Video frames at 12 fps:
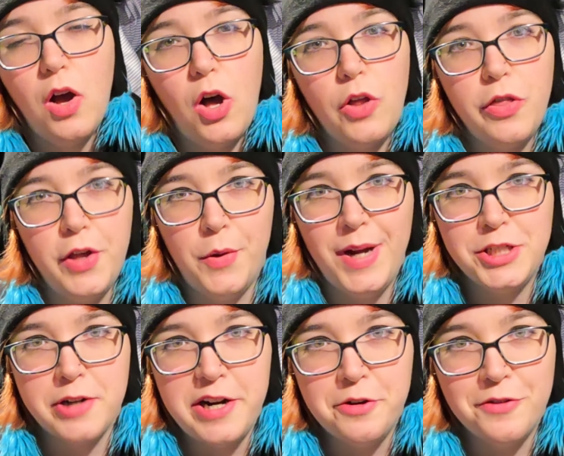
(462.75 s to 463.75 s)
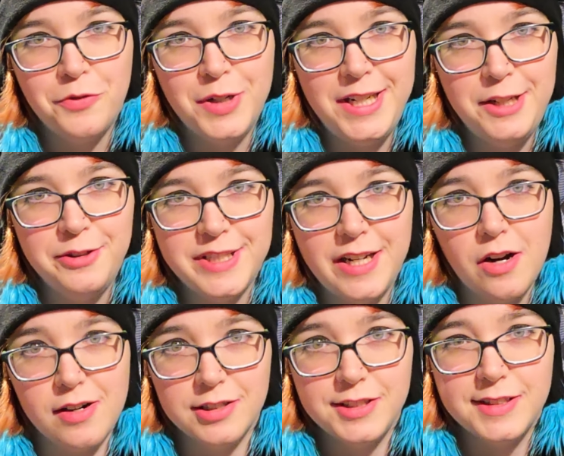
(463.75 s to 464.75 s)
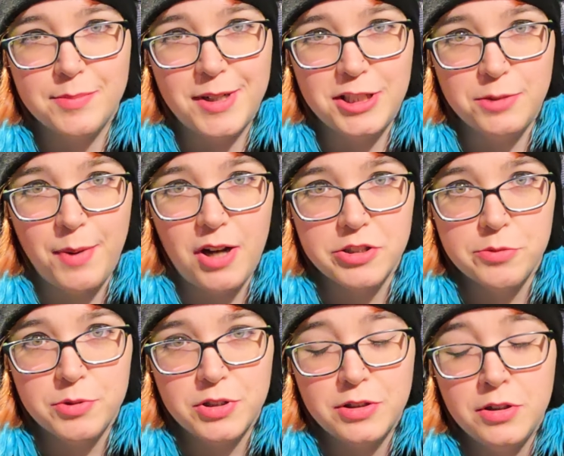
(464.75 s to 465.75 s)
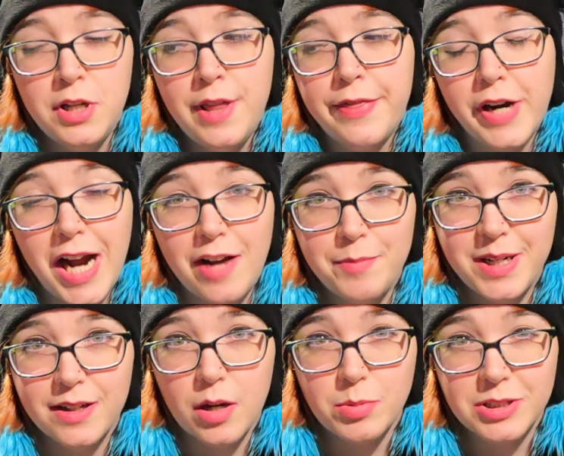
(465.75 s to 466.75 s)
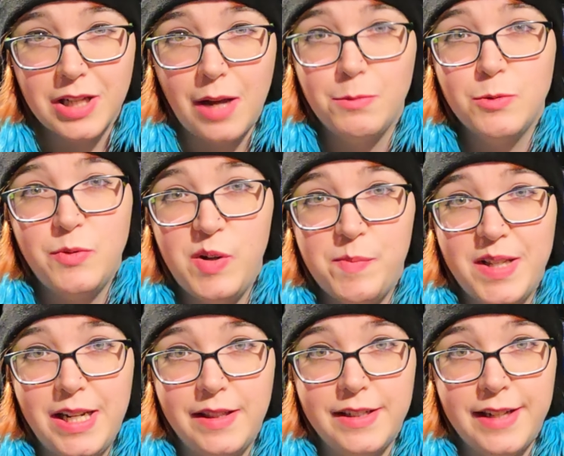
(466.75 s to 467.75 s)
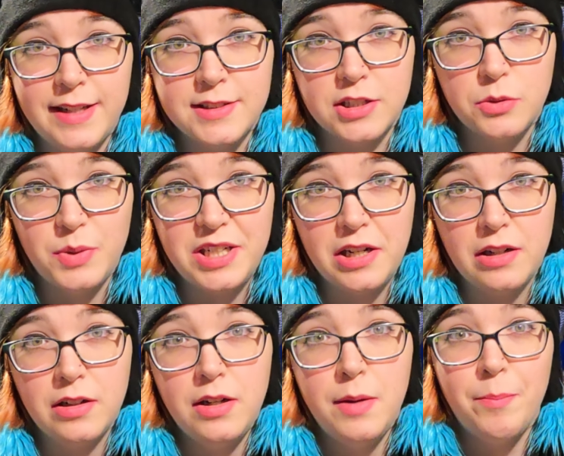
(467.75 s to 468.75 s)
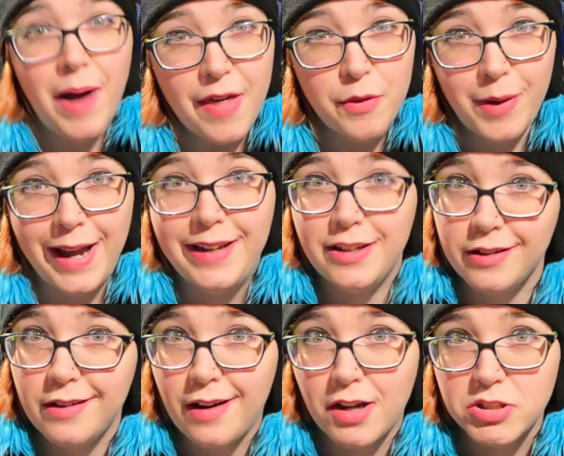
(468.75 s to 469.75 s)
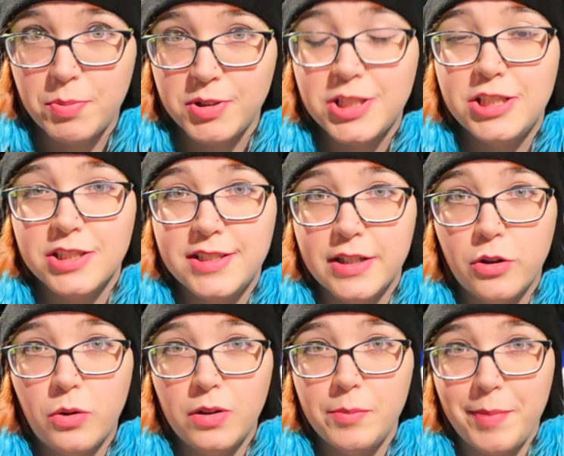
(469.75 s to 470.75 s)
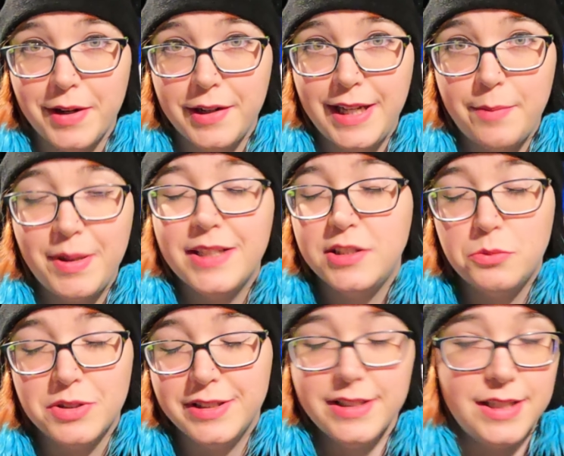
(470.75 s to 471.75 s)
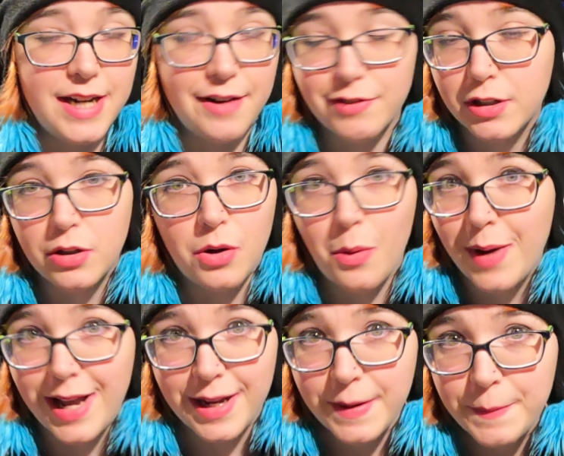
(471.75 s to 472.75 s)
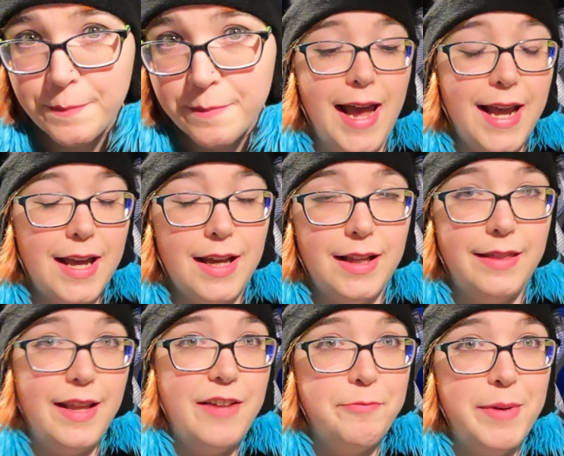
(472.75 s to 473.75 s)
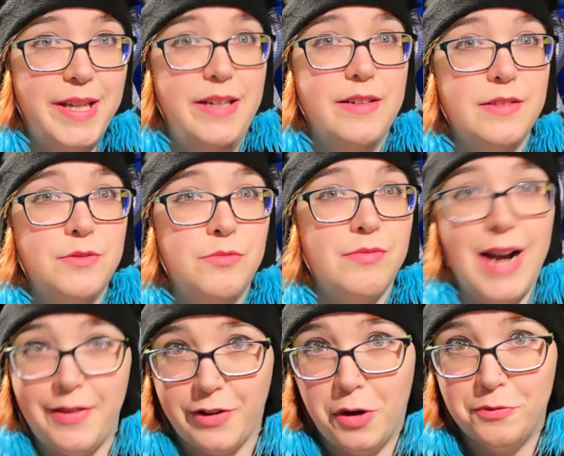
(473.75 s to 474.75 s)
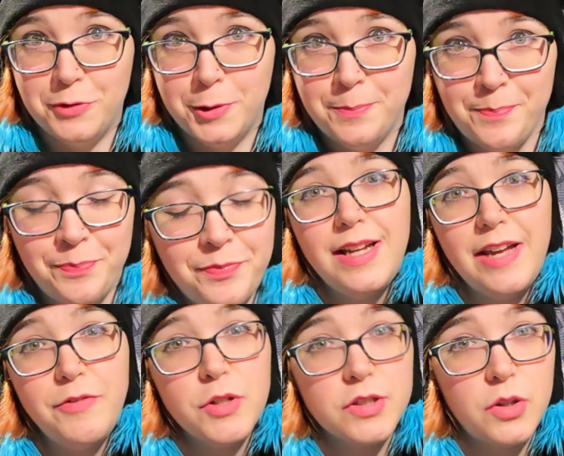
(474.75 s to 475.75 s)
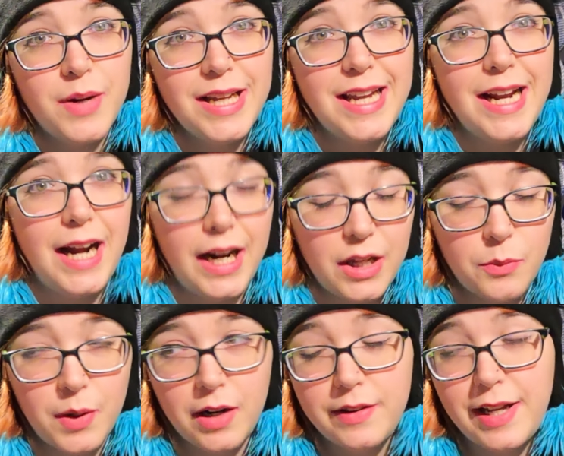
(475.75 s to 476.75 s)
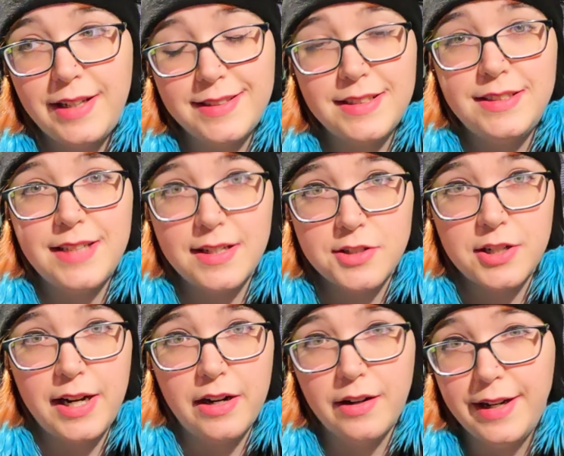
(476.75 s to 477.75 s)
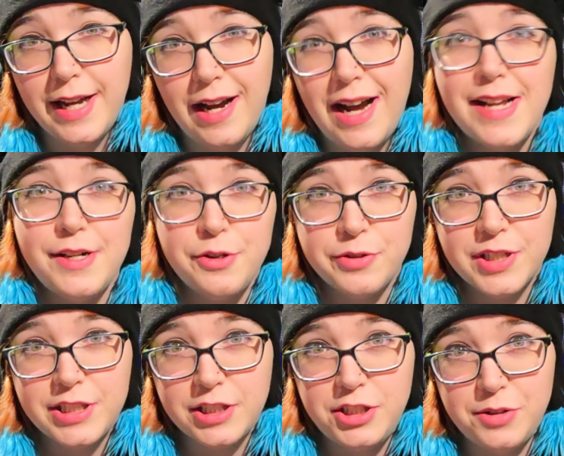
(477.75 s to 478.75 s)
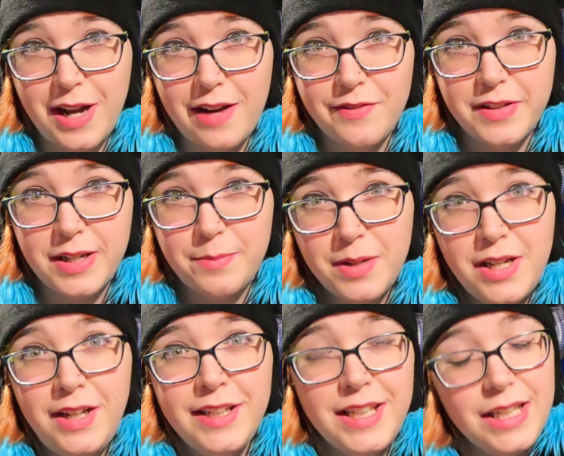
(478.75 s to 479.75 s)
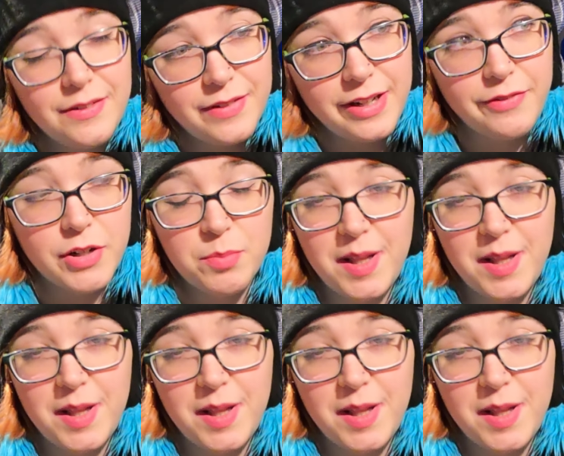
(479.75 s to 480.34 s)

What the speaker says: Although I try to avoid using ours as much as possible, there have been a couple of times when we've been in the desert where, by the way, you're not supposed to just dig a hole and bury it because it will never go away. And they've been rather helpful. If you're going anywhere that is a desert area, I do suggest you have them, even if you're